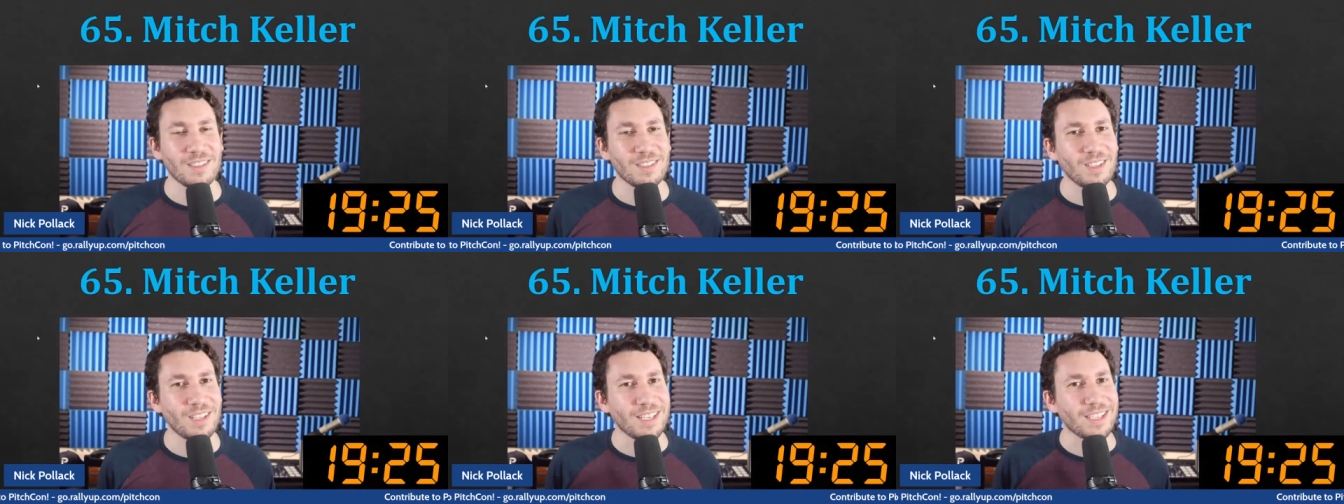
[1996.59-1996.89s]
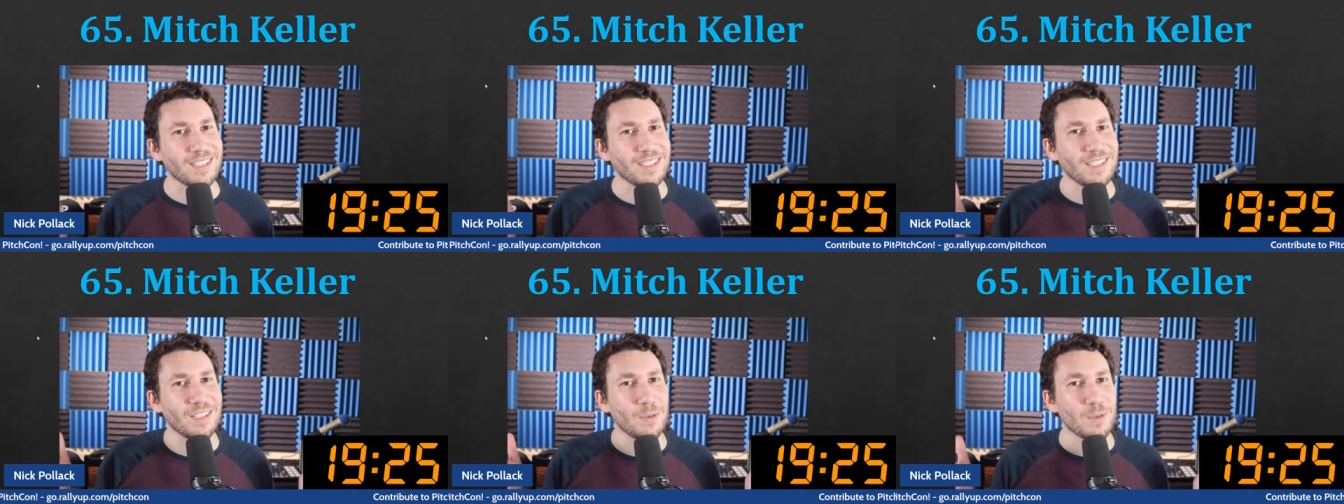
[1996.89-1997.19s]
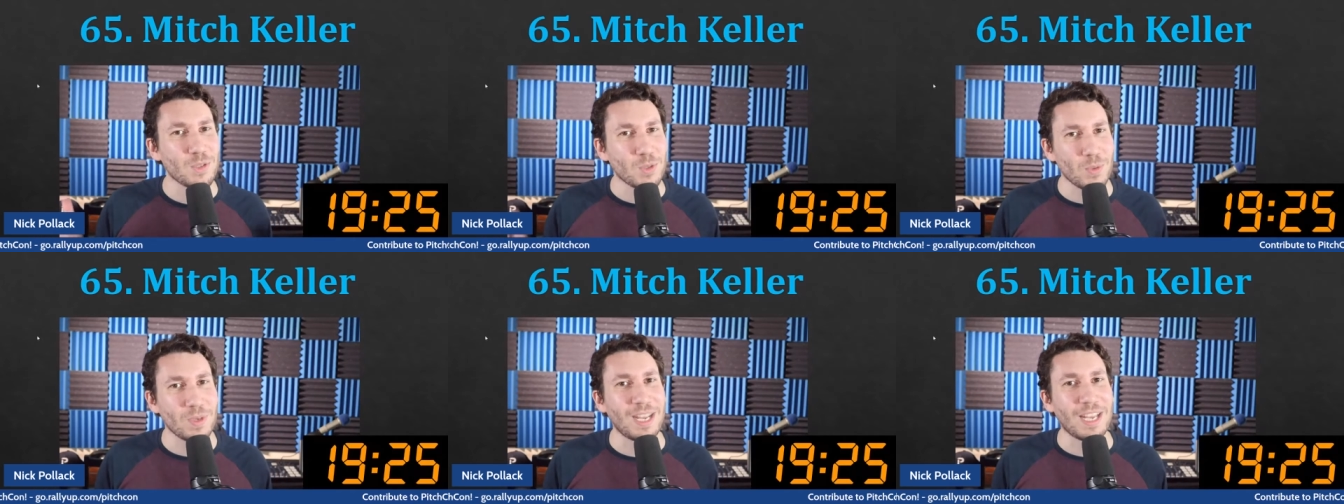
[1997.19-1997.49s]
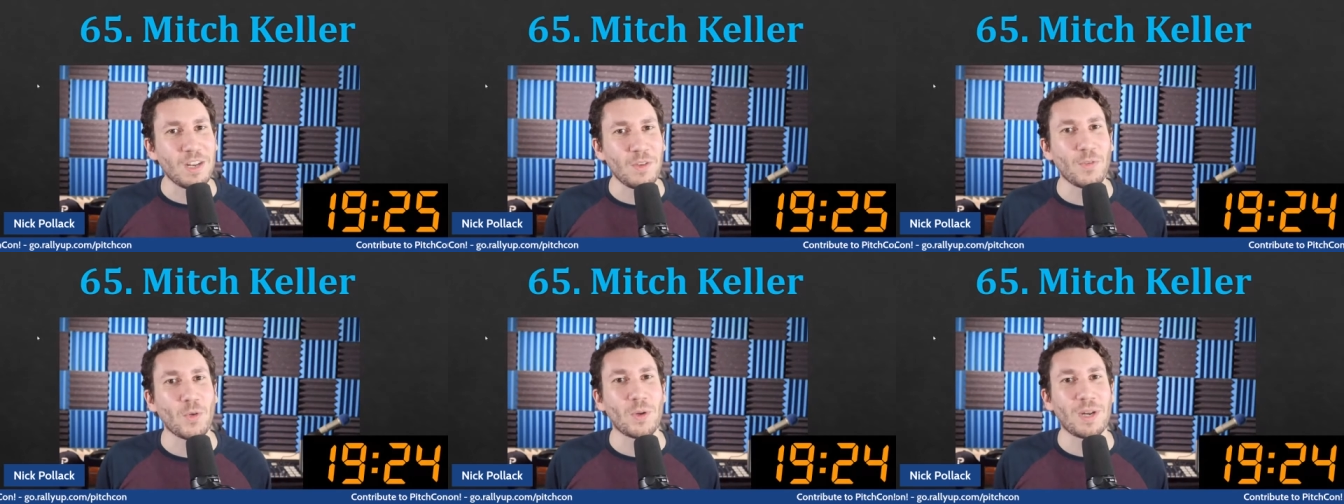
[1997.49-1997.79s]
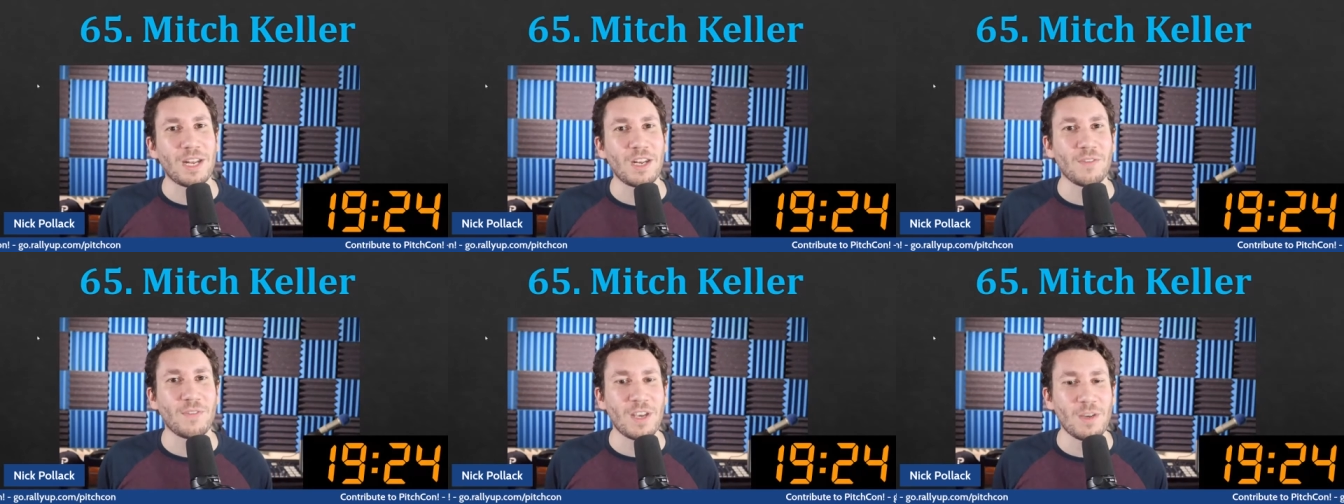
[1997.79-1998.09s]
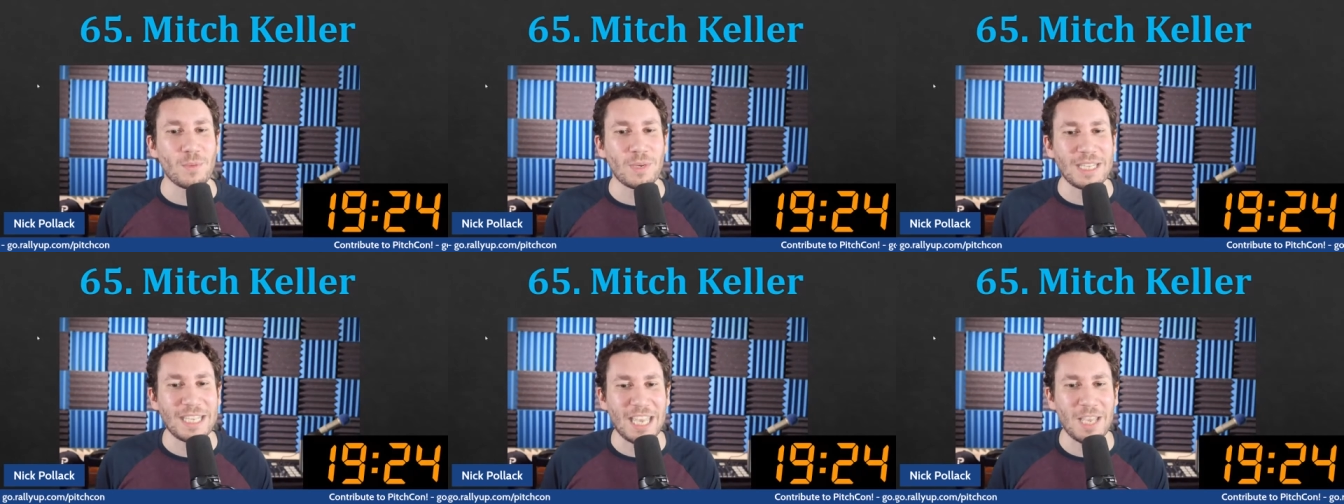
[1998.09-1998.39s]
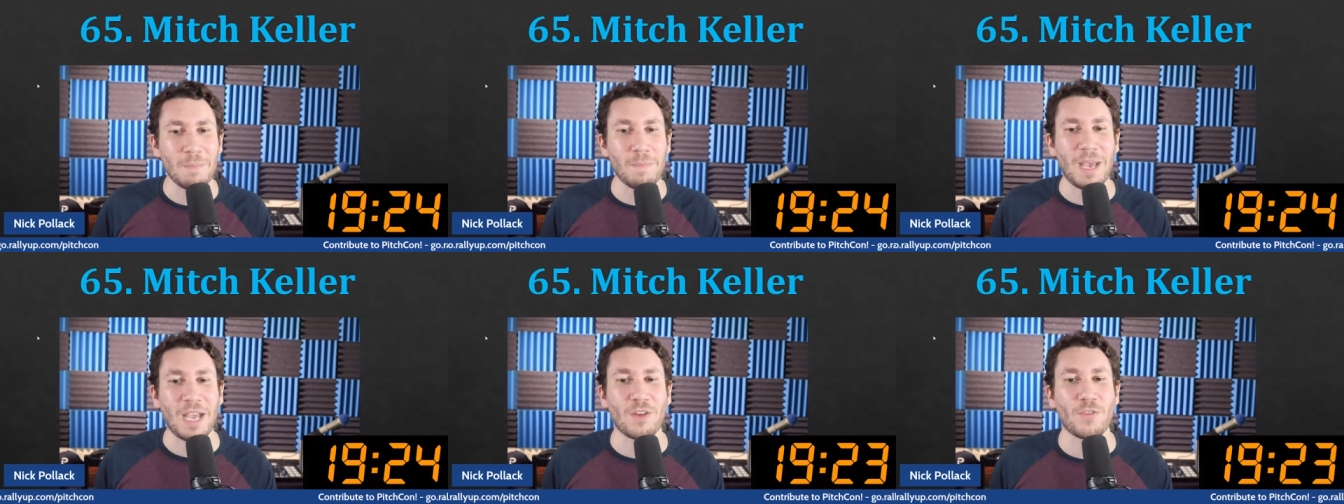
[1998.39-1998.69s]
like he was throwing 94, 95 when he
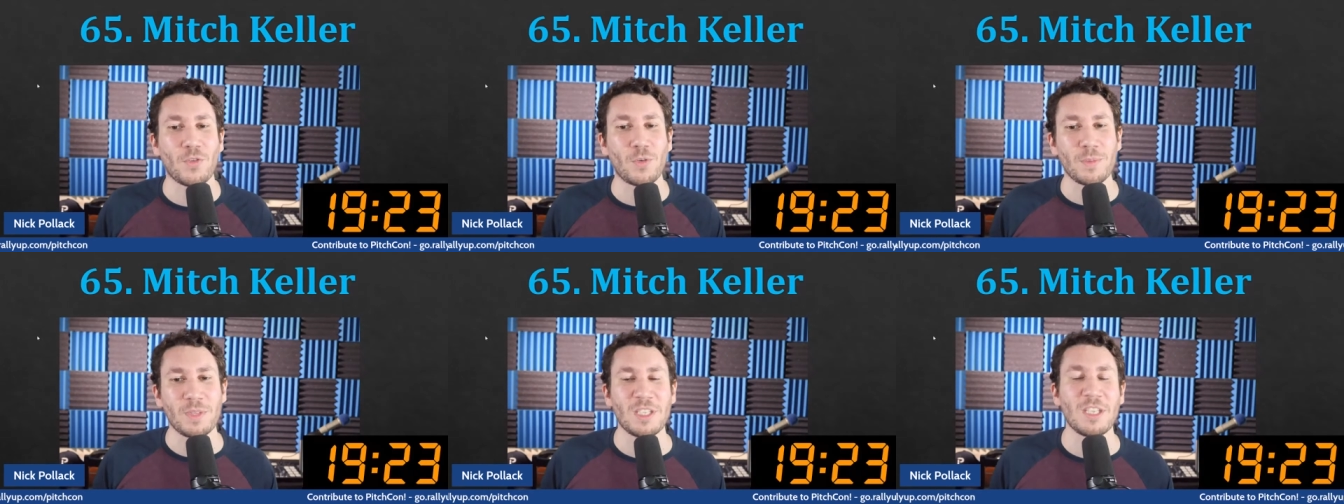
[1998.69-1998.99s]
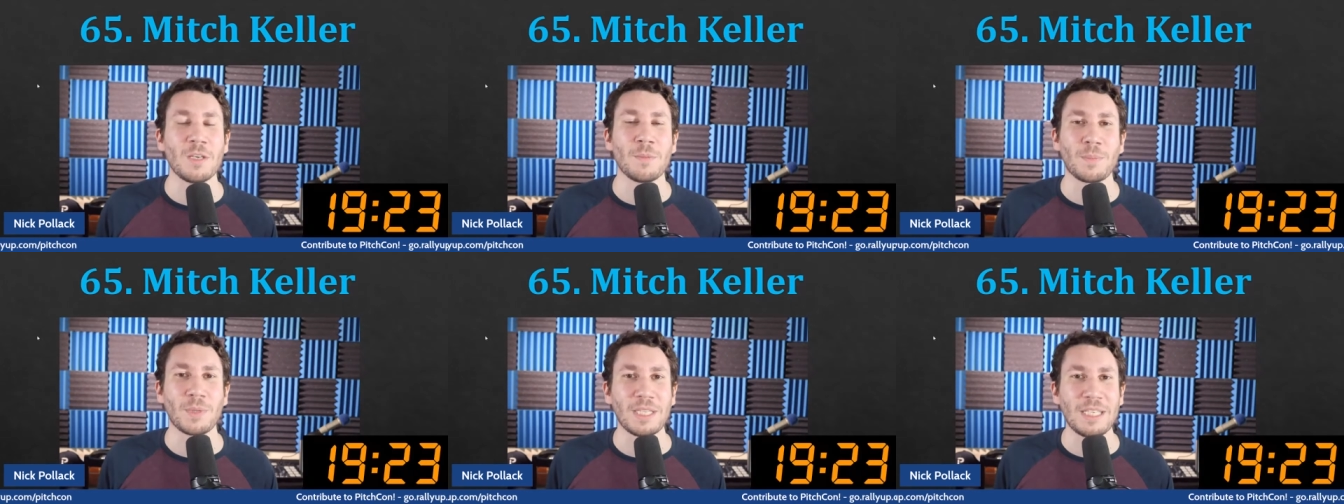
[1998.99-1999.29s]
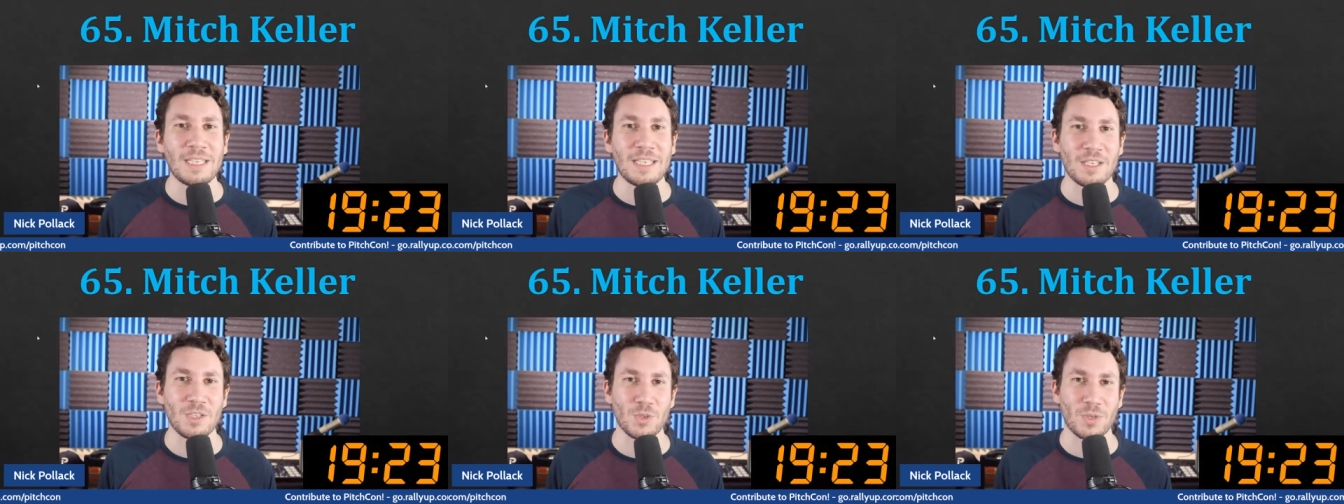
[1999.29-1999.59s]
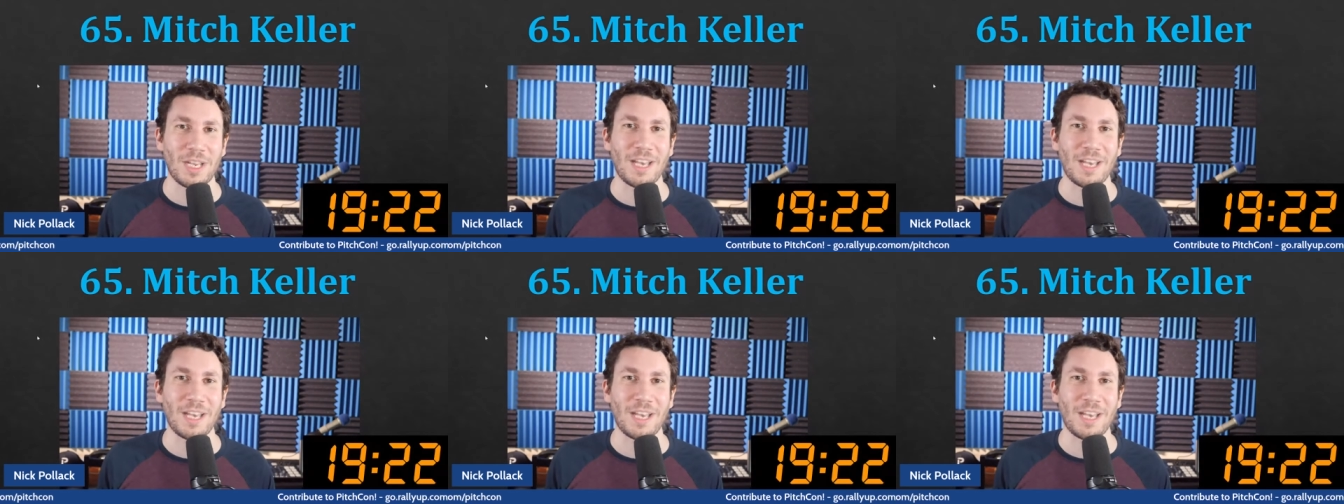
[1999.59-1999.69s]
came back from the oblique injury.